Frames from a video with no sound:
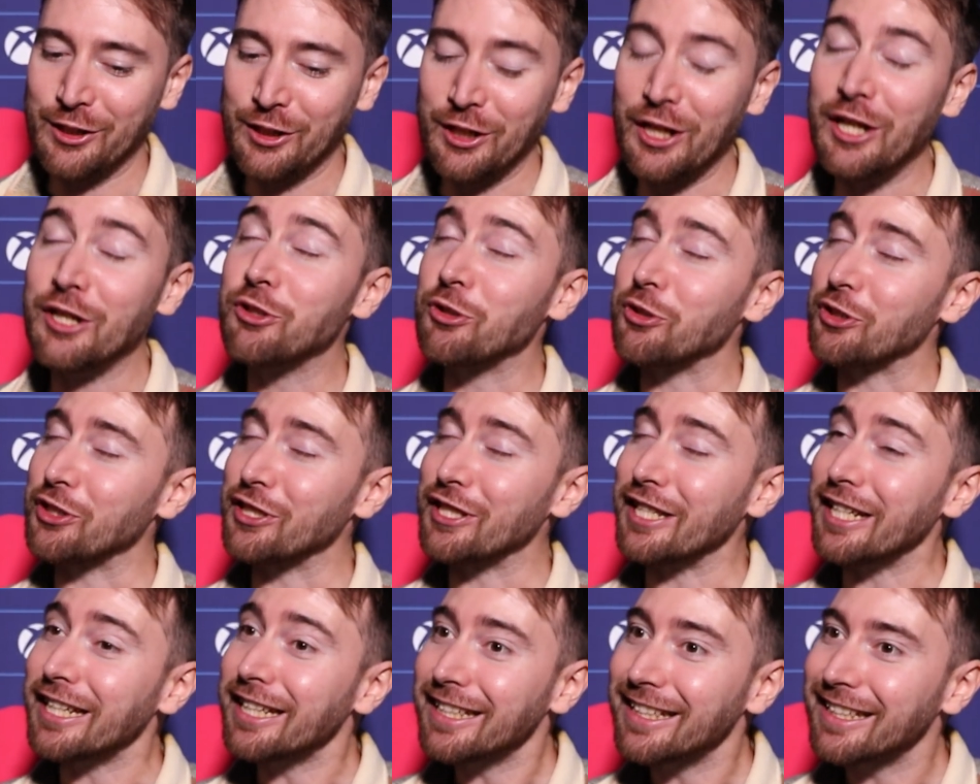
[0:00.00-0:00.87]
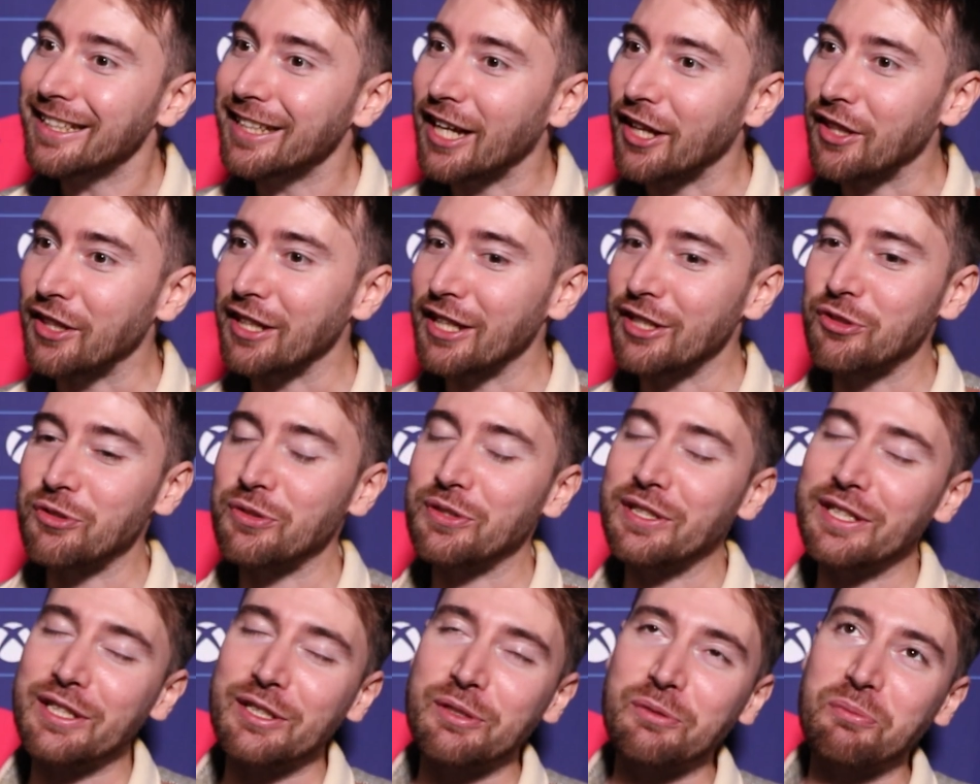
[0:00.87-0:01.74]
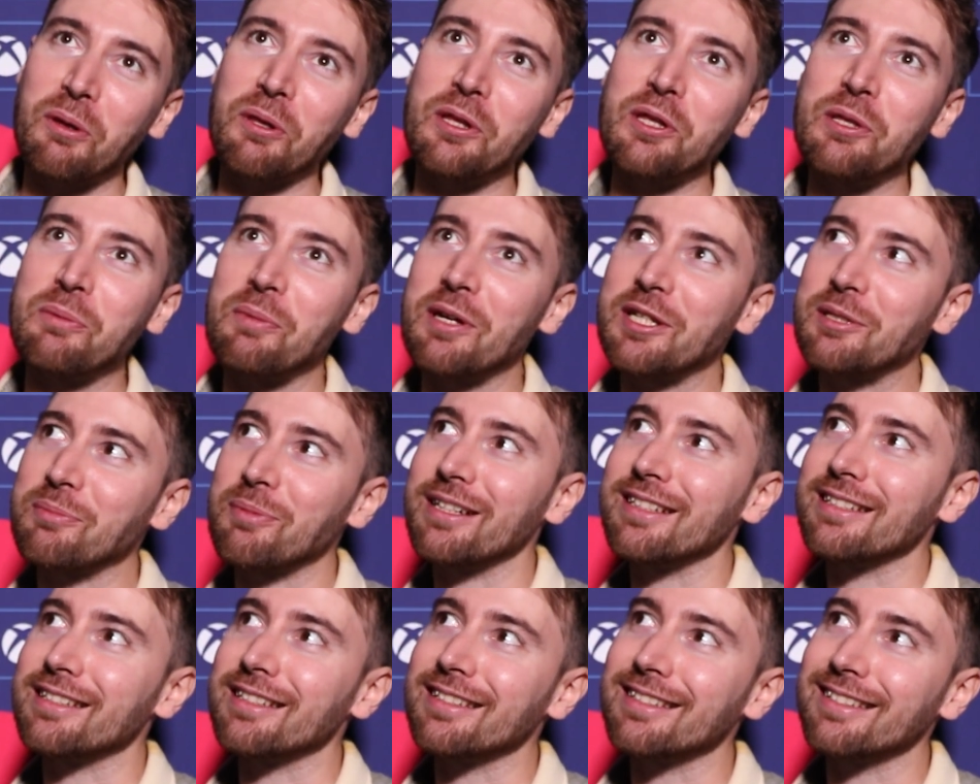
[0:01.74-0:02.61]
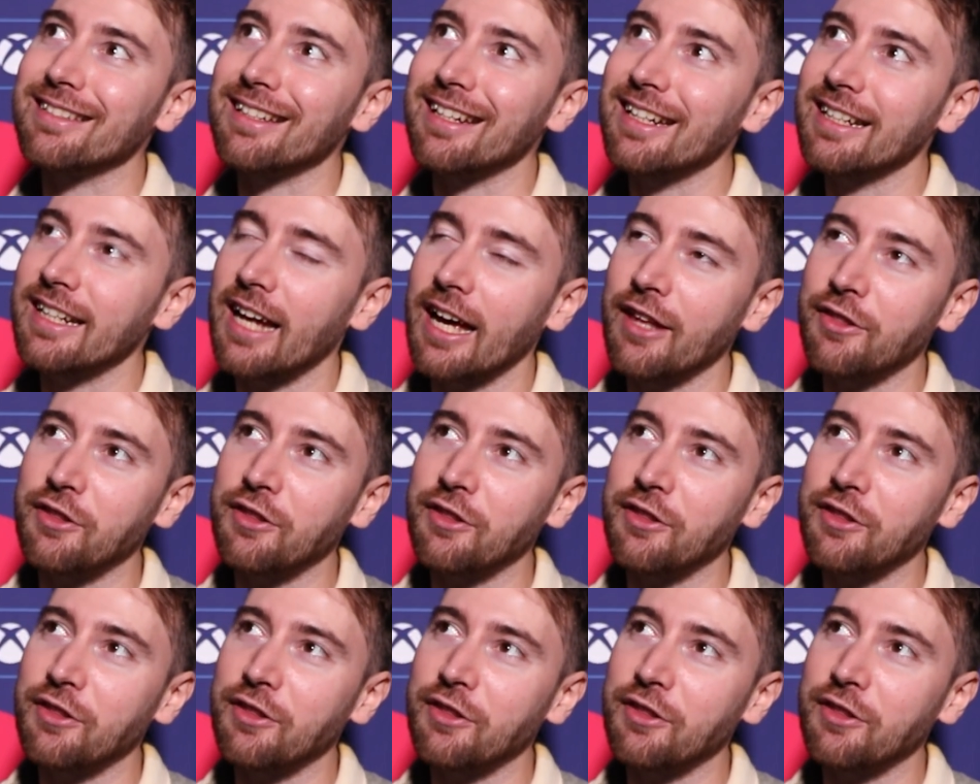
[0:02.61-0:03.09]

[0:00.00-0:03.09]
Interesting. I think interesting is probably the best place to start.